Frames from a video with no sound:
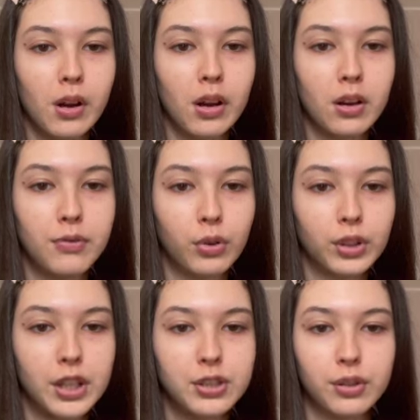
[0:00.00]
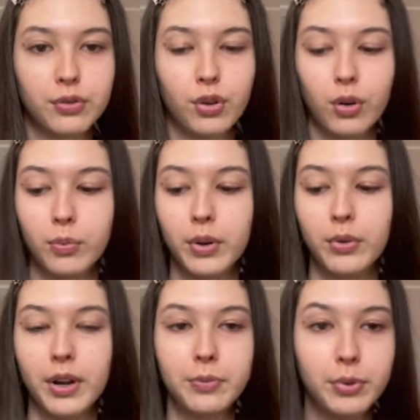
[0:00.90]
a foundation from
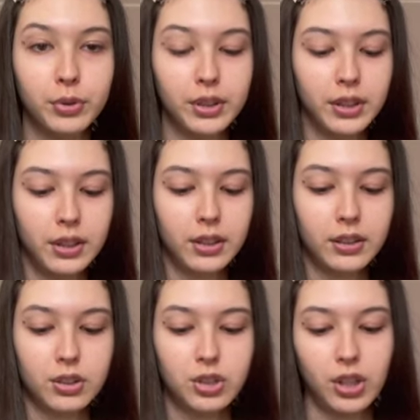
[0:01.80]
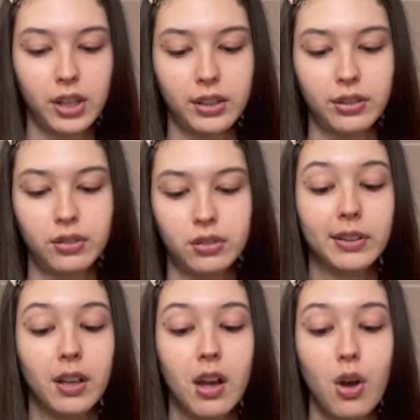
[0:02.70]
Rare Beauty in the shade
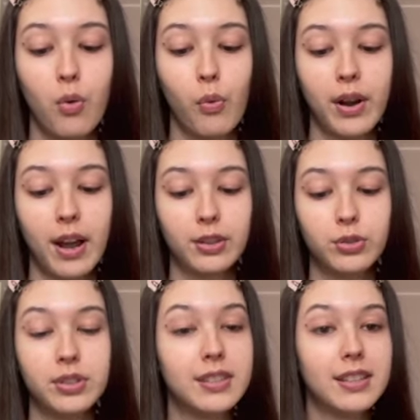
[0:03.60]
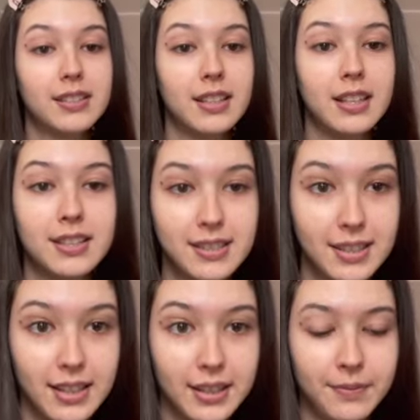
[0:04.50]

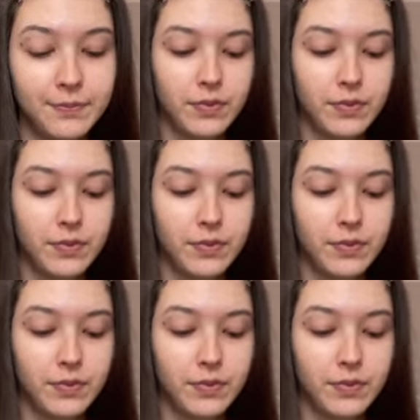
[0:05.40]
160C.